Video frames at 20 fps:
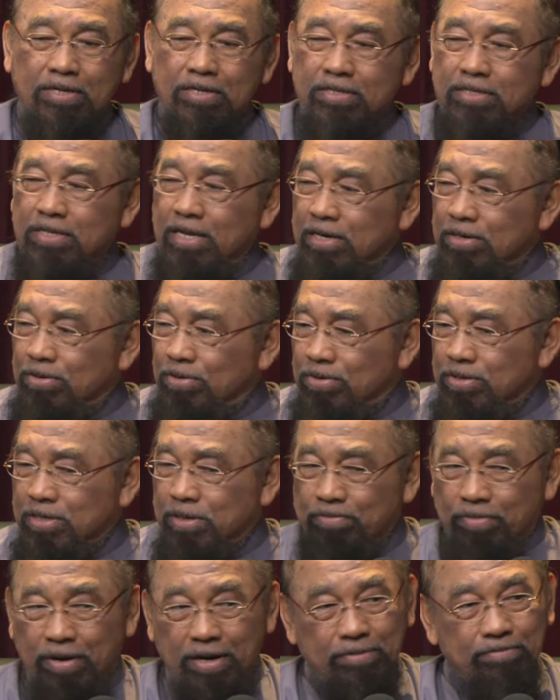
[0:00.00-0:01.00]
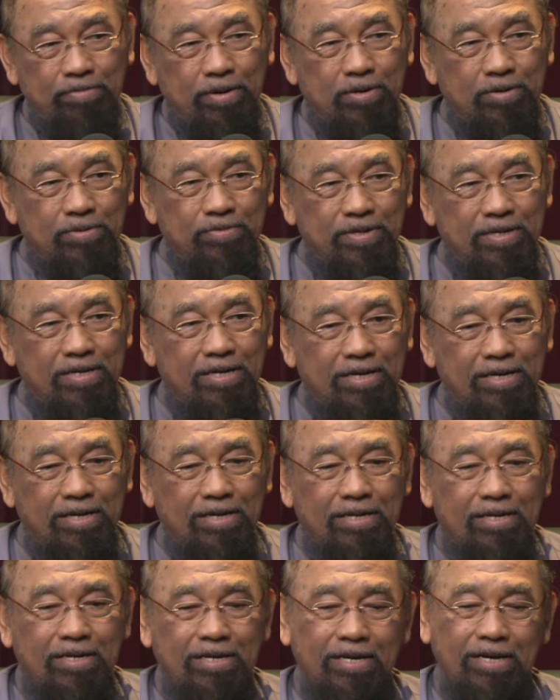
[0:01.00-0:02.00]
technology park, part of it,
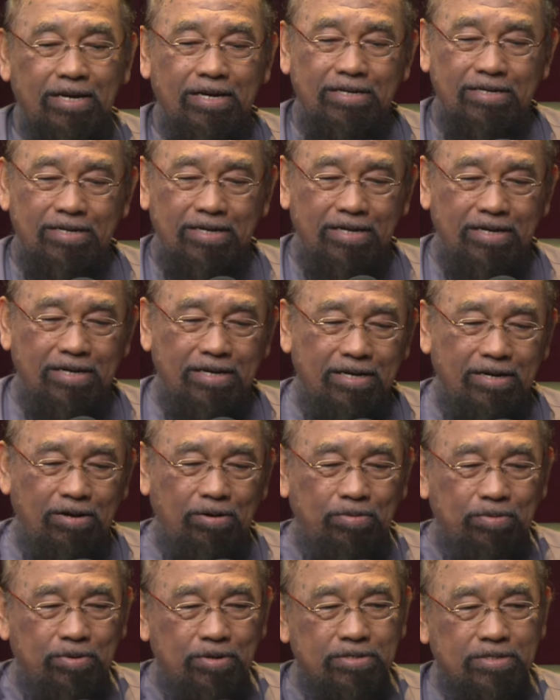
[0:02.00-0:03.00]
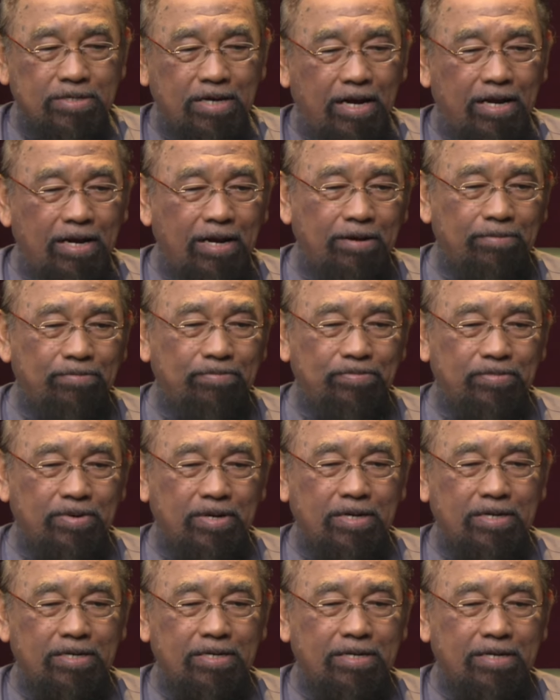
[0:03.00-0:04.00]
and of course Shah Alam
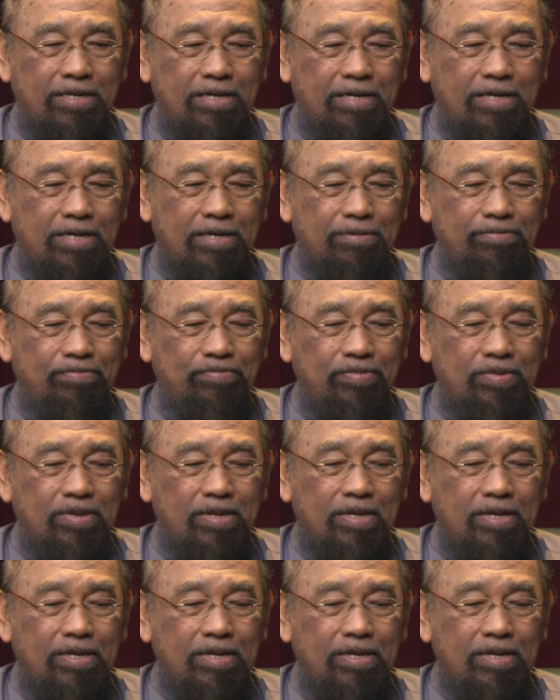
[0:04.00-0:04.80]
and